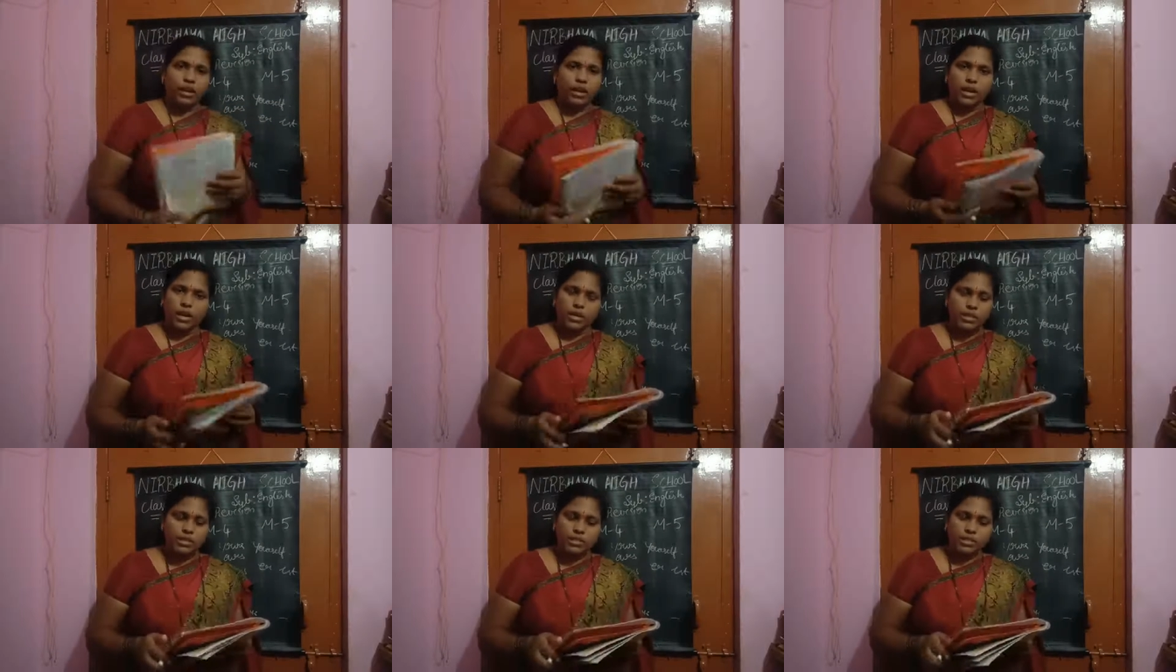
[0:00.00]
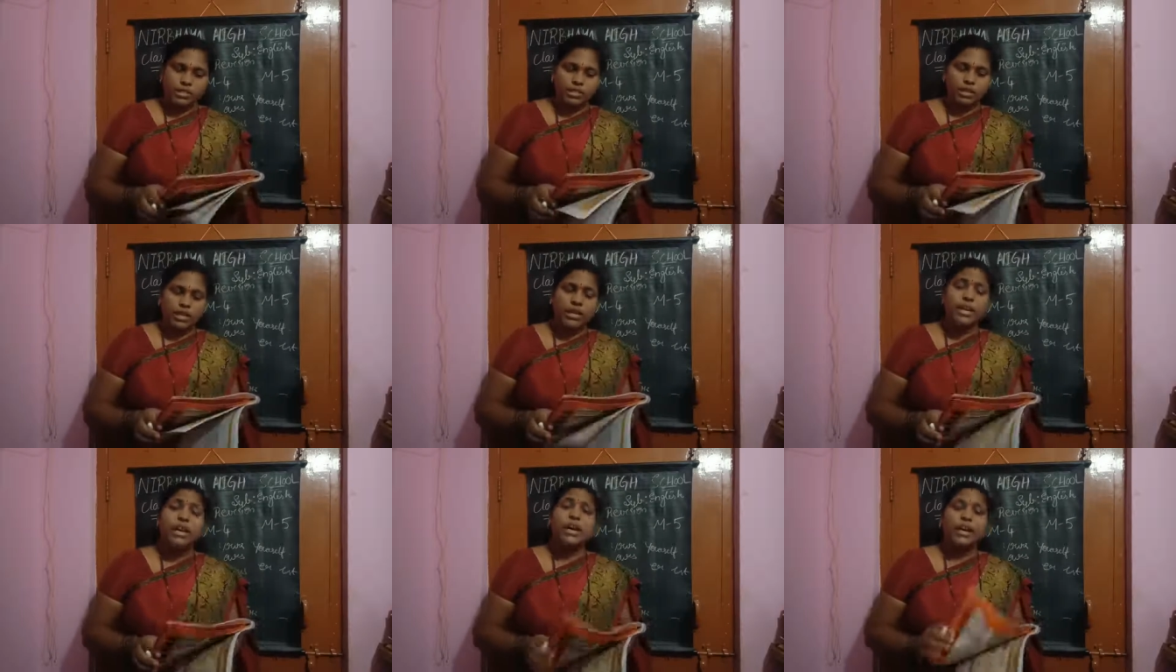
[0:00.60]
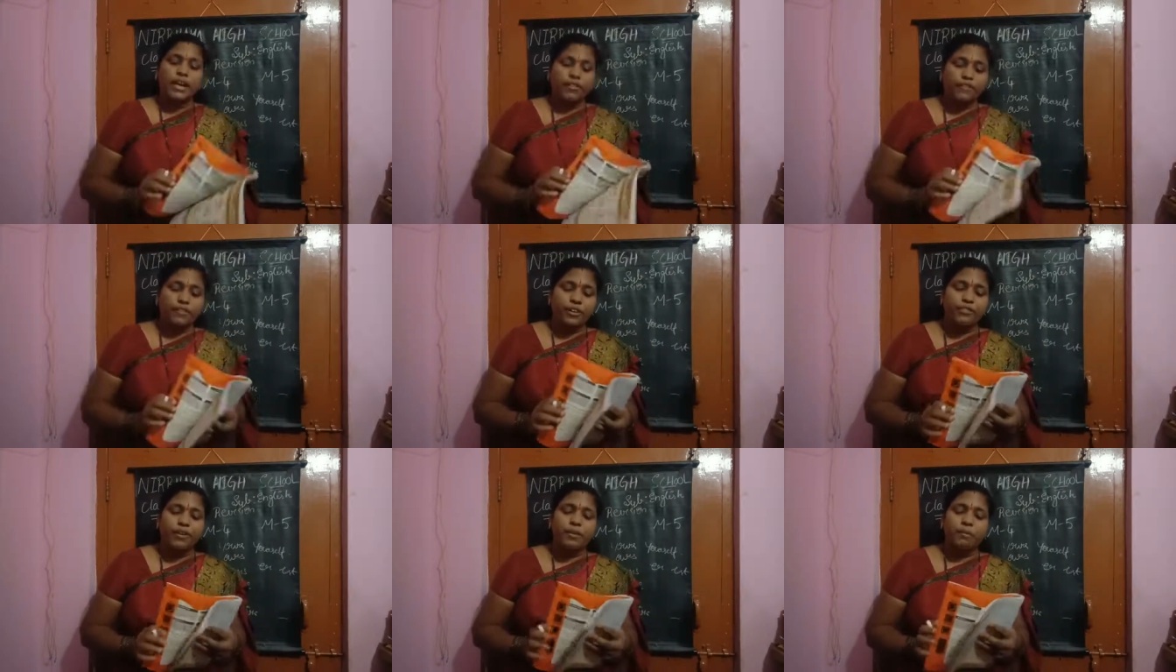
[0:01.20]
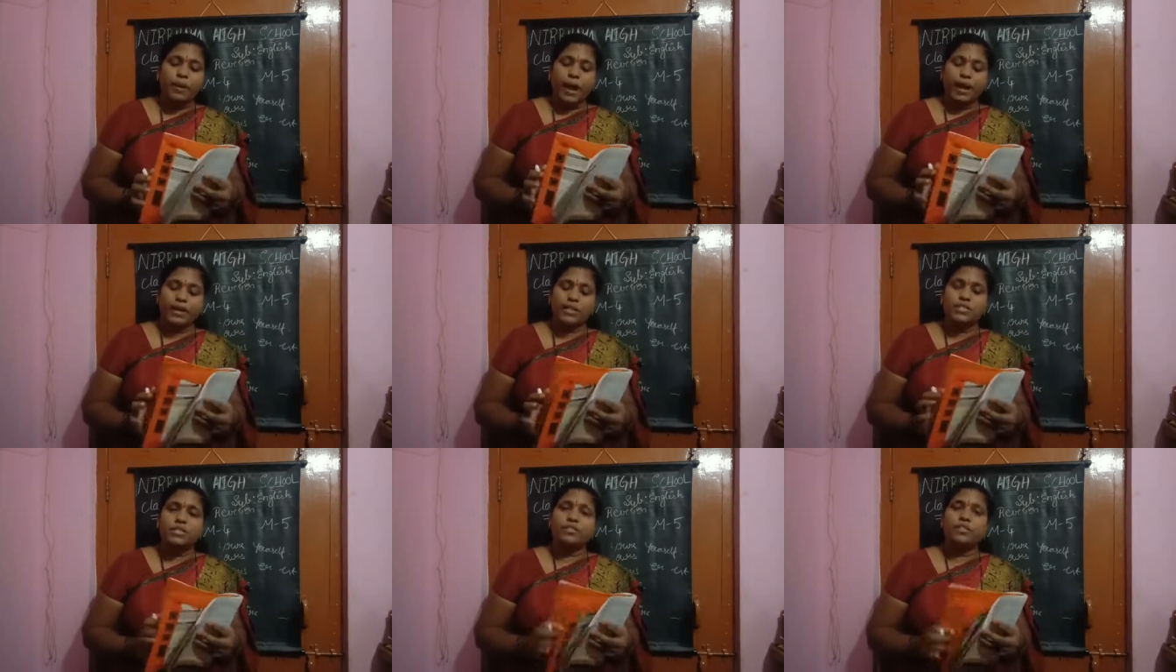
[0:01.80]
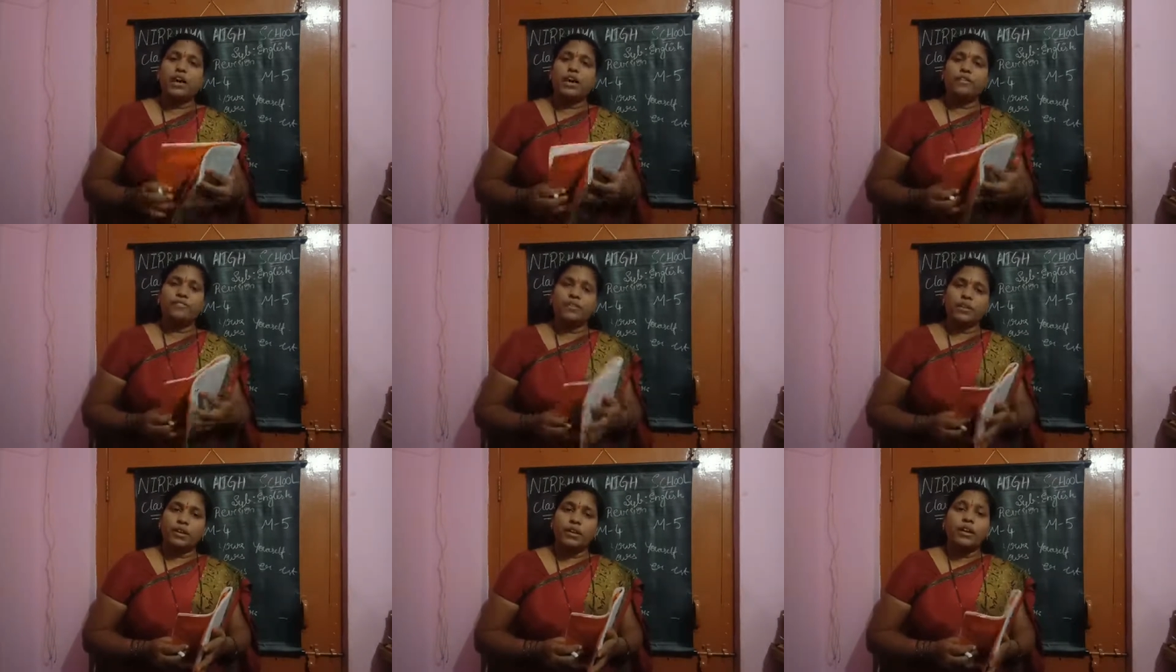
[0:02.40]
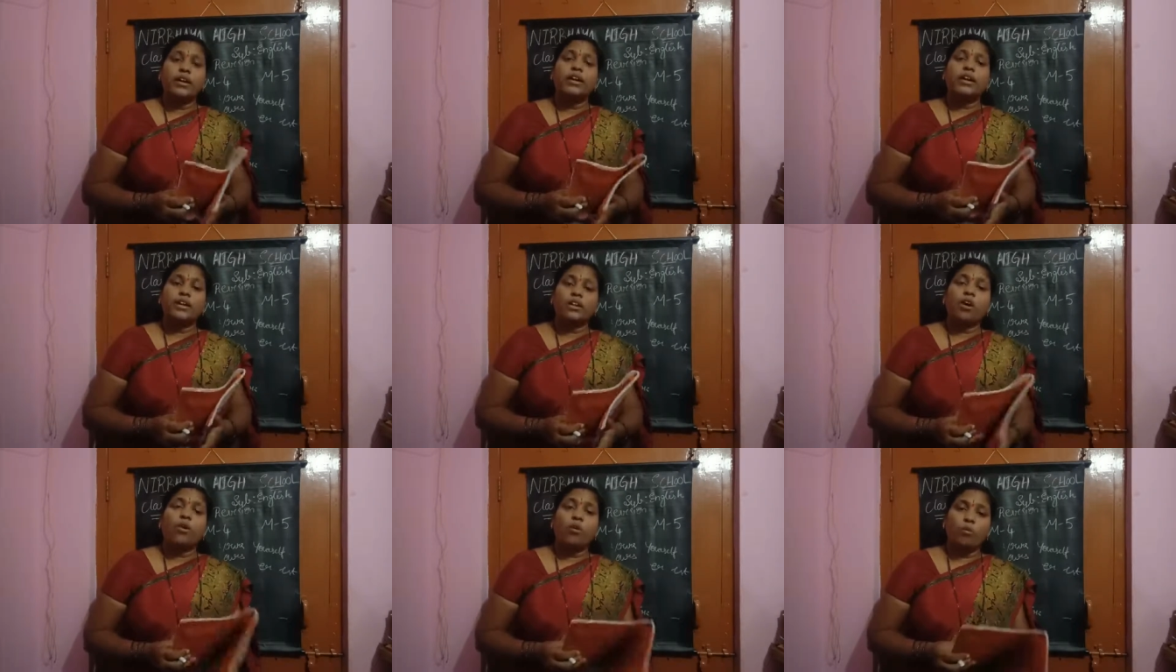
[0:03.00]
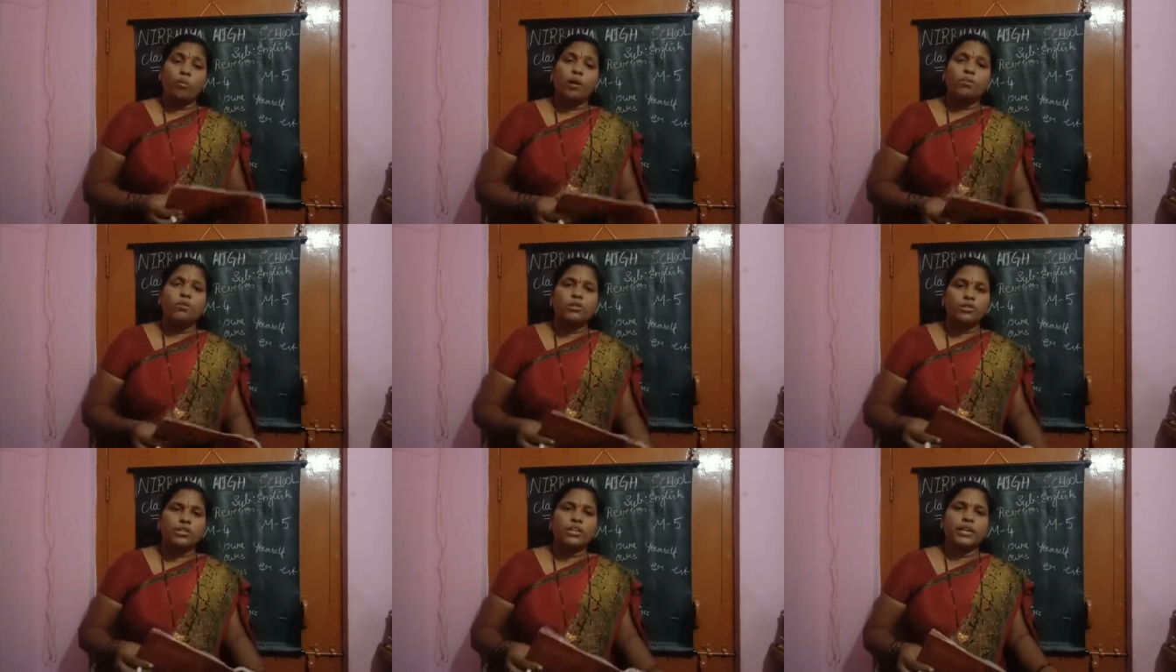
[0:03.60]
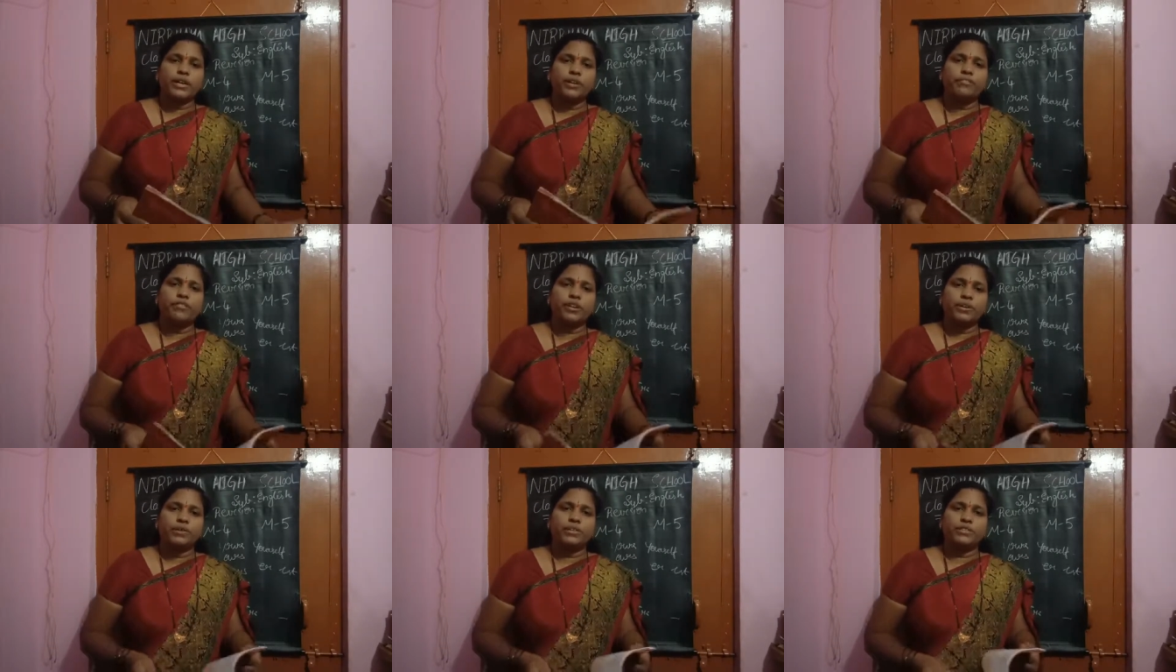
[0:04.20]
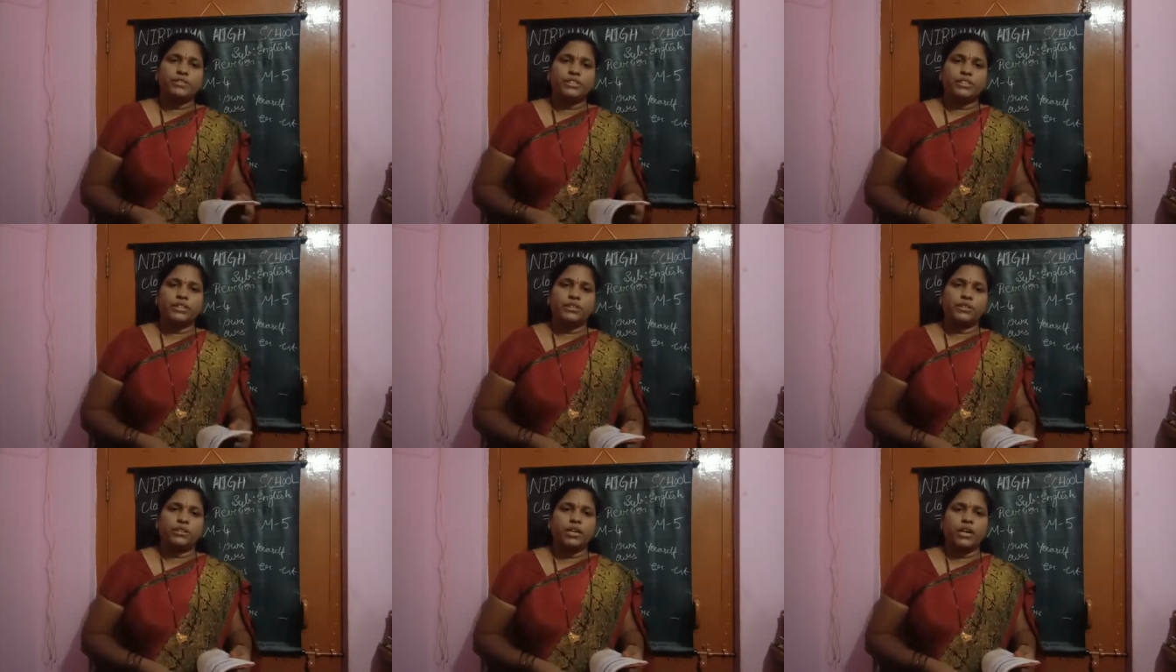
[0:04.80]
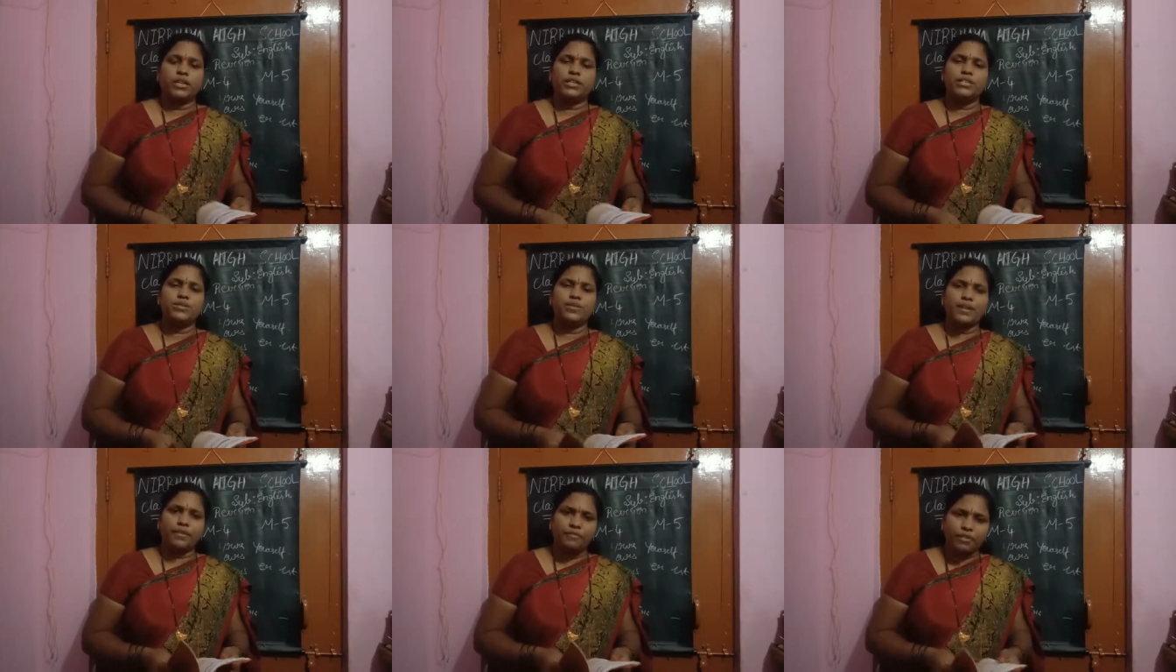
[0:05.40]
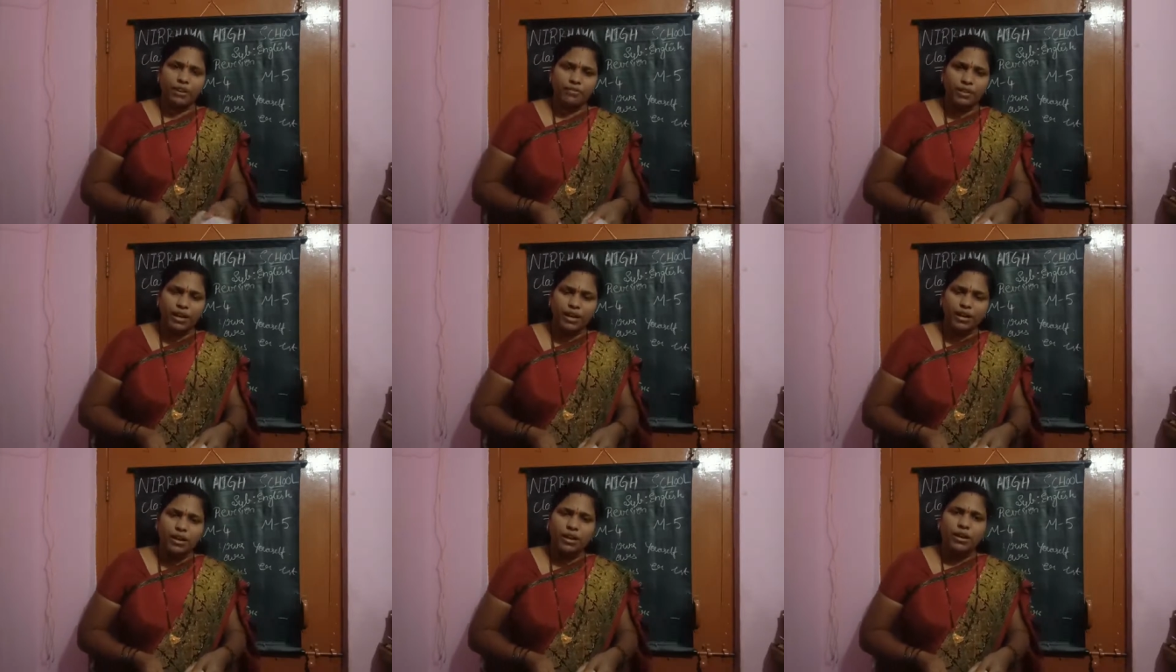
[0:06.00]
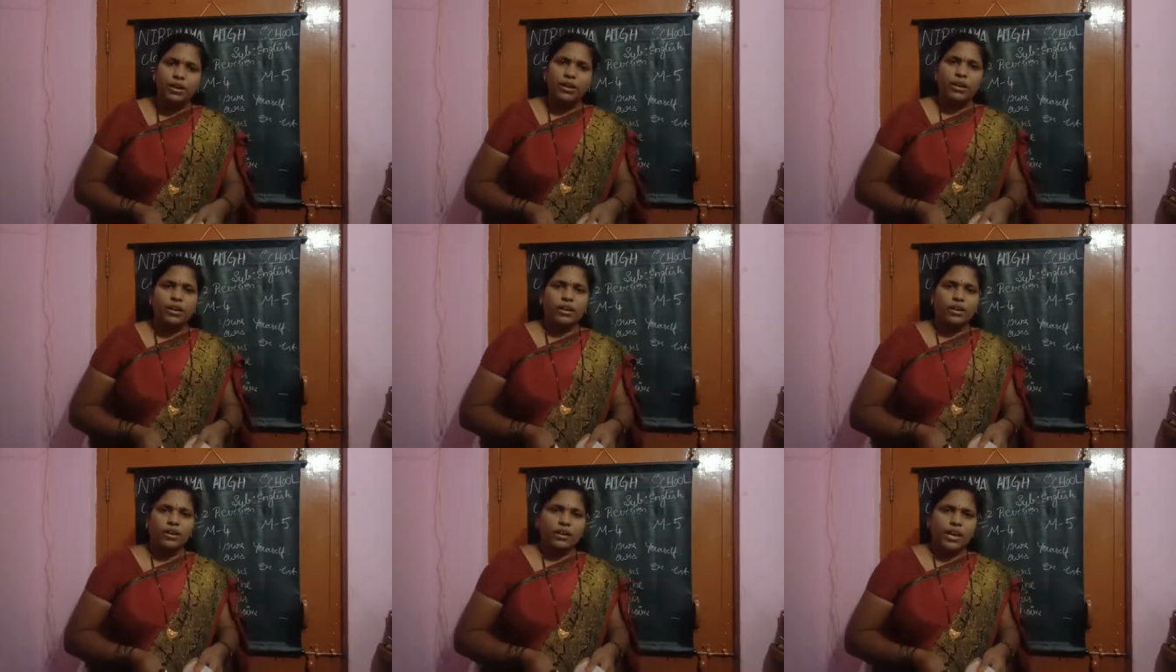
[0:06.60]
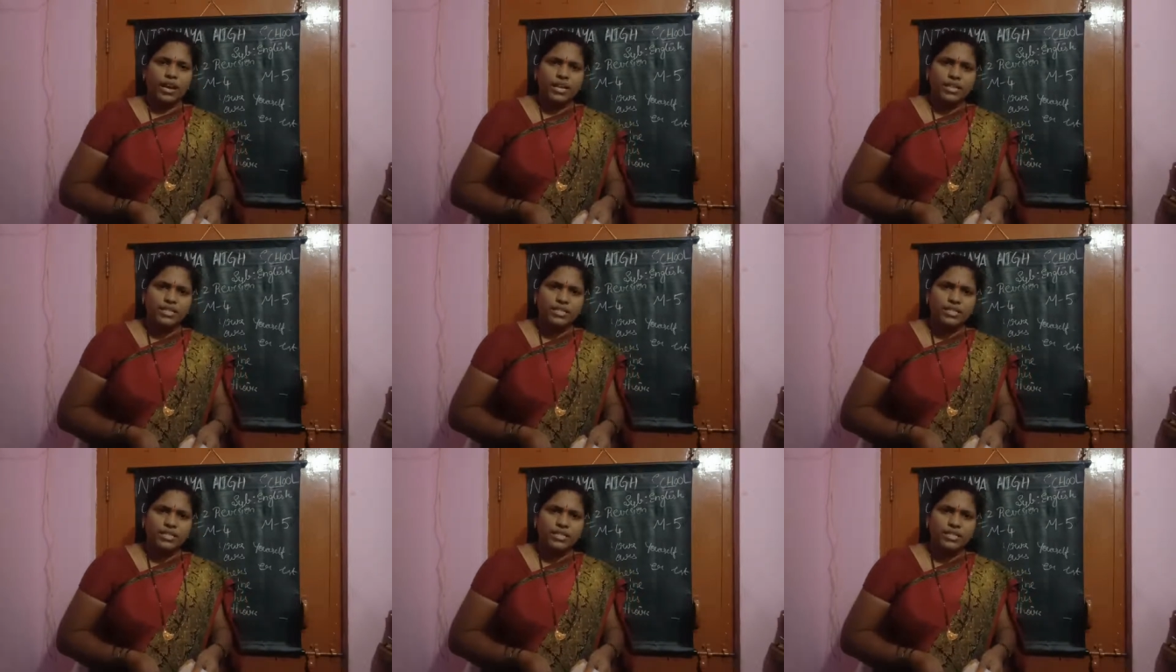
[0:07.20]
Understood children? Everyone practice in your FA, in your homework book children, FA2 revision. Understood everyone? Yes?